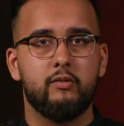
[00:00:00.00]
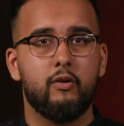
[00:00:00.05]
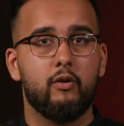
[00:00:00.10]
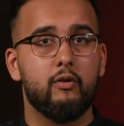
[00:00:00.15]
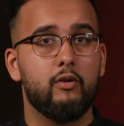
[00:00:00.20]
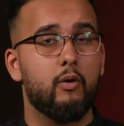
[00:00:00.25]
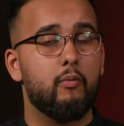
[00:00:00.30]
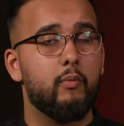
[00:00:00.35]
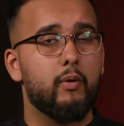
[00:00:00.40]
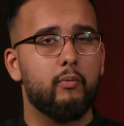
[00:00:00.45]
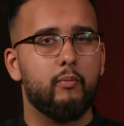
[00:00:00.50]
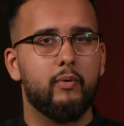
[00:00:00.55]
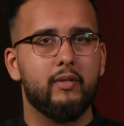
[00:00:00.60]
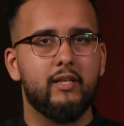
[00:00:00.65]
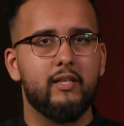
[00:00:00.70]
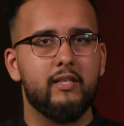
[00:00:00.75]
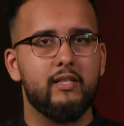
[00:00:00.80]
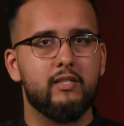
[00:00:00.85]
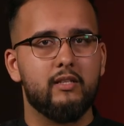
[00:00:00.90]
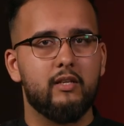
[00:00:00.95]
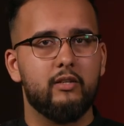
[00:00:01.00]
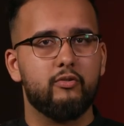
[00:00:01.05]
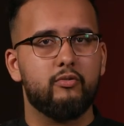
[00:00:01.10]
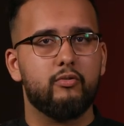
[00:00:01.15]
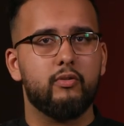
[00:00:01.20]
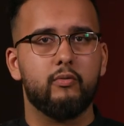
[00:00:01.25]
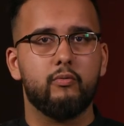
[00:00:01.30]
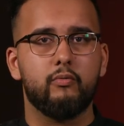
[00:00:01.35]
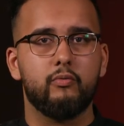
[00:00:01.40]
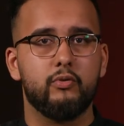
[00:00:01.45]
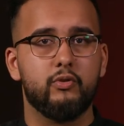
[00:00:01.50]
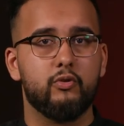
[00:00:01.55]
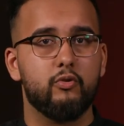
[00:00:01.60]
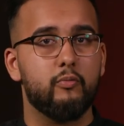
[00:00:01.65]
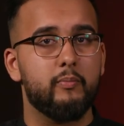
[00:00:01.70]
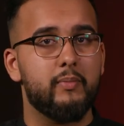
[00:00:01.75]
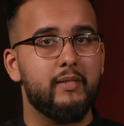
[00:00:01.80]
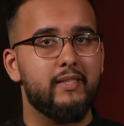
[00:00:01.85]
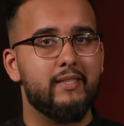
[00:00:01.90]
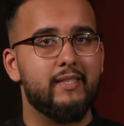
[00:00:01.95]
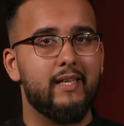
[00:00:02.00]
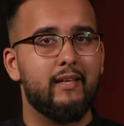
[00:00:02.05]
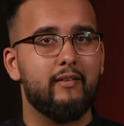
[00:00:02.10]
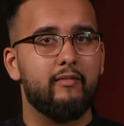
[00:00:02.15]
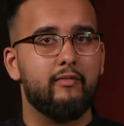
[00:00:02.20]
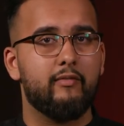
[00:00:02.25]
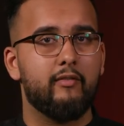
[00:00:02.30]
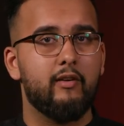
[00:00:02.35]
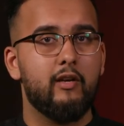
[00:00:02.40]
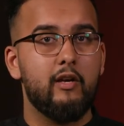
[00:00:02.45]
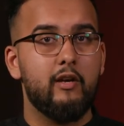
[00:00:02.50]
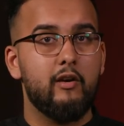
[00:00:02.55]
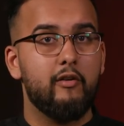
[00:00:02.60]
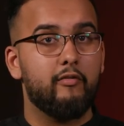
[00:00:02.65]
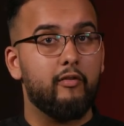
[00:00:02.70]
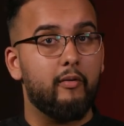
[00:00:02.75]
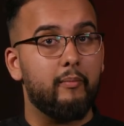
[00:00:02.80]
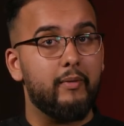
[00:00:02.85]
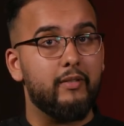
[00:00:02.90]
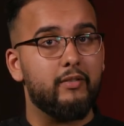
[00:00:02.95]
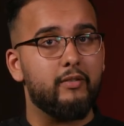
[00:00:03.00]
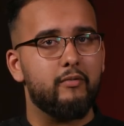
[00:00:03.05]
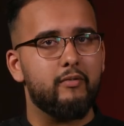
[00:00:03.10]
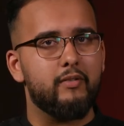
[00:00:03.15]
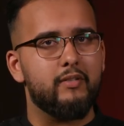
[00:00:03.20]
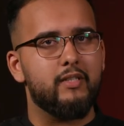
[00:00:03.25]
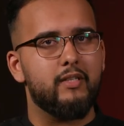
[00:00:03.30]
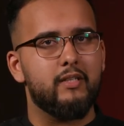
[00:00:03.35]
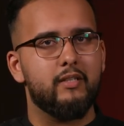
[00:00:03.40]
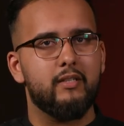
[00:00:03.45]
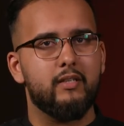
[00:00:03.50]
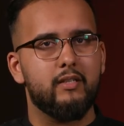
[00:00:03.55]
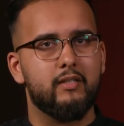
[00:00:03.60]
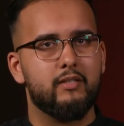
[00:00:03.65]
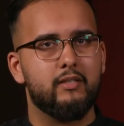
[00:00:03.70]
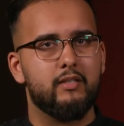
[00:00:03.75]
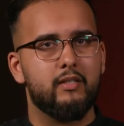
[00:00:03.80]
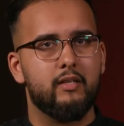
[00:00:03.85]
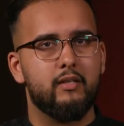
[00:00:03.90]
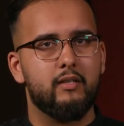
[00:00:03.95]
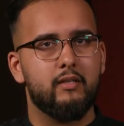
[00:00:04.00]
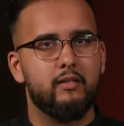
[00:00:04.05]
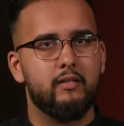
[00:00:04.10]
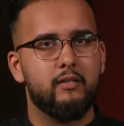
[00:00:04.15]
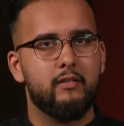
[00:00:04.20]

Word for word: not knowing whether this country will still be safe for me to return next year.